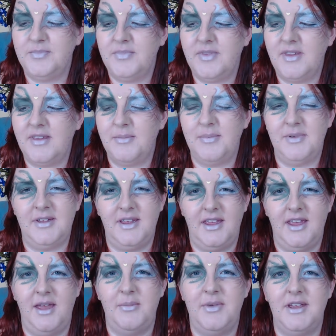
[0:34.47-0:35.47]
It's
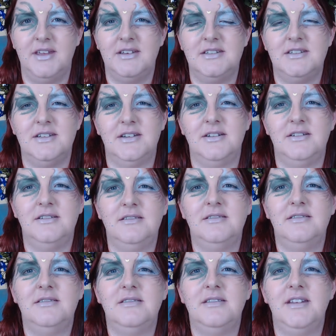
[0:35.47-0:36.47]
coming into
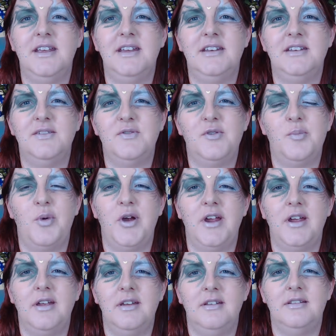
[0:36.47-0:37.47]
the end of
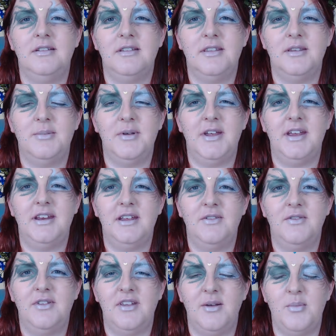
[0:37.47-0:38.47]
spring and the beginning
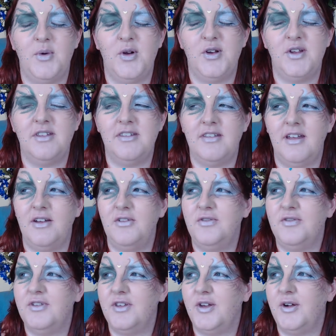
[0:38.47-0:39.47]
of summer and stuff.
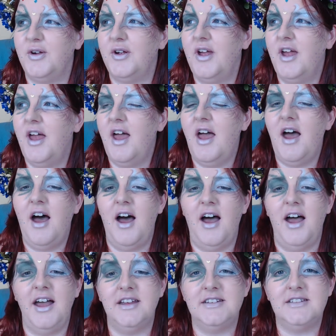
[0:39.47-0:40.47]
So
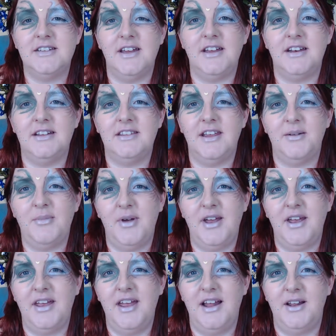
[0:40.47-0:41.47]
I decided that
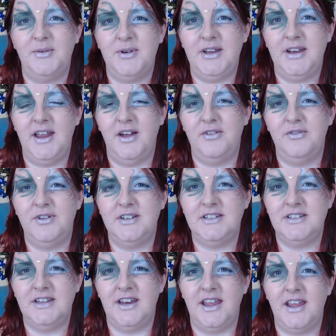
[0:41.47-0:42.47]
my Halloween outfit
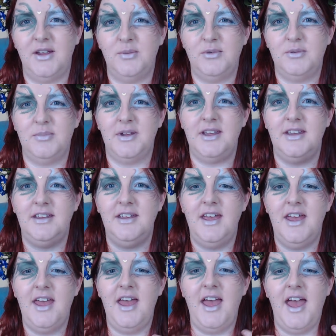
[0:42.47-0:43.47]
today would be
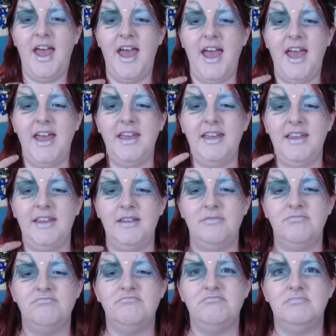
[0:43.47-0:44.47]
a
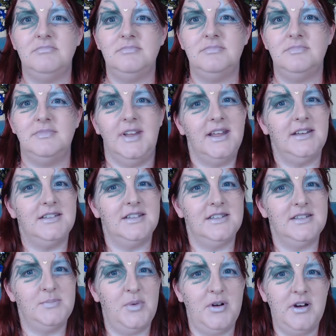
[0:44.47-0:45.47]
nature
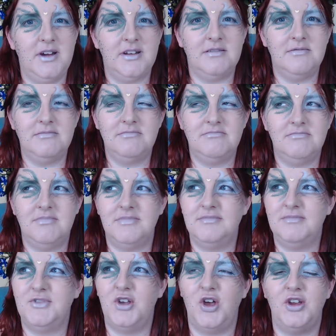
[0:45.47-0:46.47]
spirit,
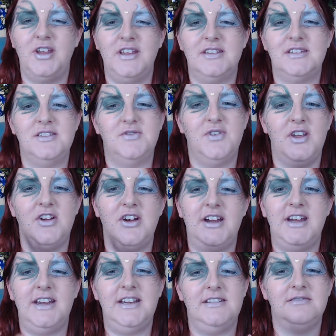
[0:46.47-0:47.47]
goddess,
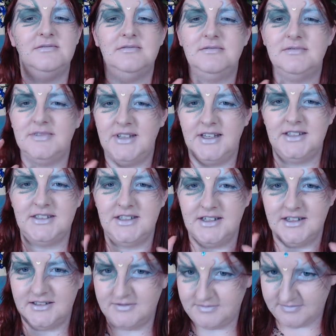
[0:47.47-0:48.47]
fairy,
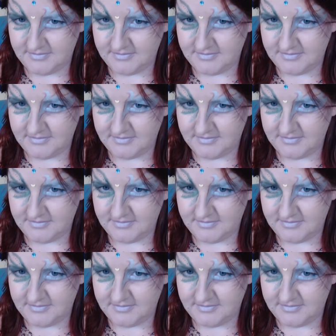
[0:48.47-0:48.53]
nature,